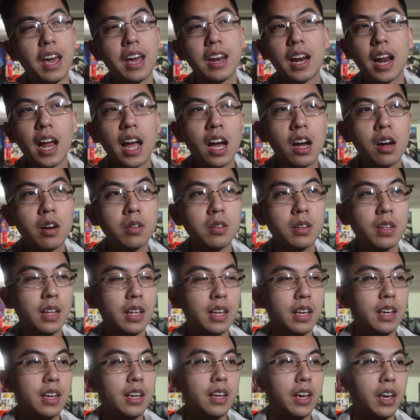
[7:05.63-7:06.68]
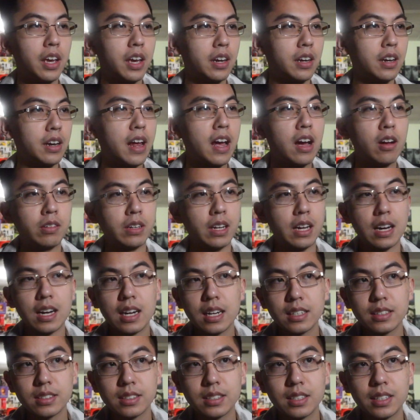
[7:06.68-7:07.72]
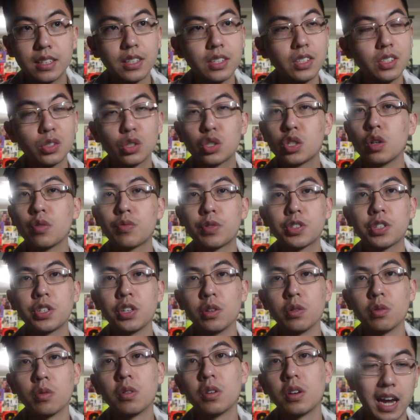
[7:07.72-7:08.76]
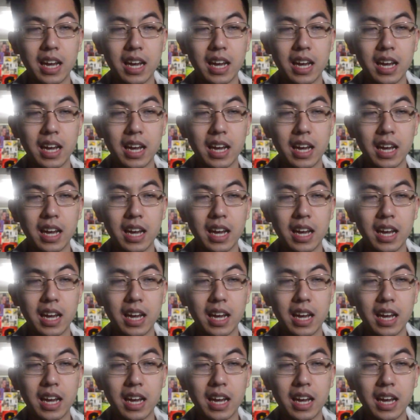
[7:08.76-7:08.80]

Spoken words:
Get Out and now Us, he's 2 for 2.